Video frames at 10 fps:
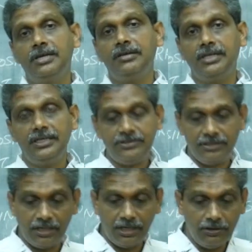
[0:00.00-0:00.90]
I reached.
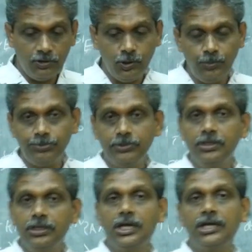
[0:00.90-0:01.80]
I hope
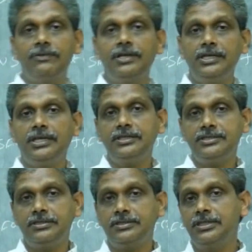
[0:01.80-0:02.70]
I will
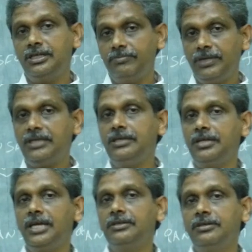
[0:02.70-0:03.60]
get remaining
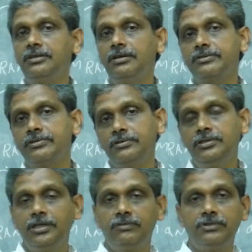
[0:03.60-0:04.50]
900 also
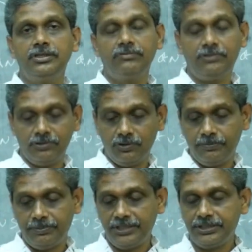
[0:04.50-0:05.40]
with your
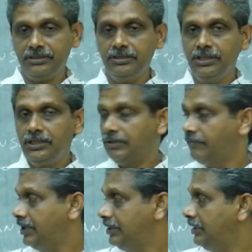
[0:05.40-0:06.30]
cooperation.
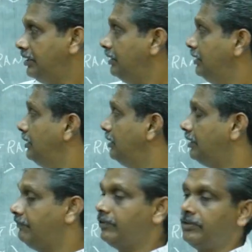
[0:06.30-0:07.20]
Finally,
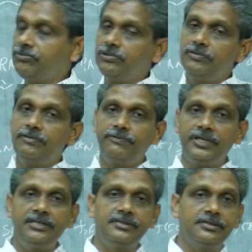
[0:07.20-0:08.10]
inform to your
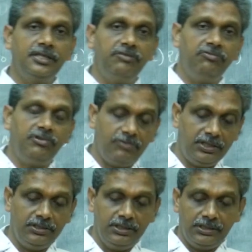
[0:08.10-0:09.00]
friends,
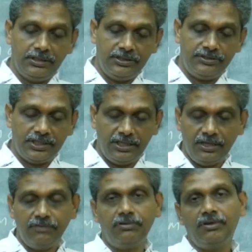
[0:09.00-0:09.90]
everyone, then
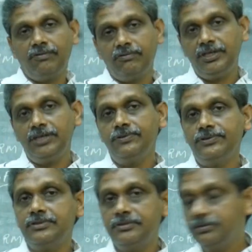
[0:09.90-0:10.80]
share our
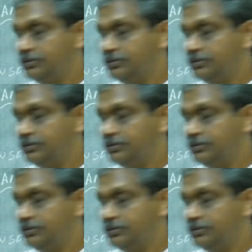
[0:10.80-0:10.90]
videos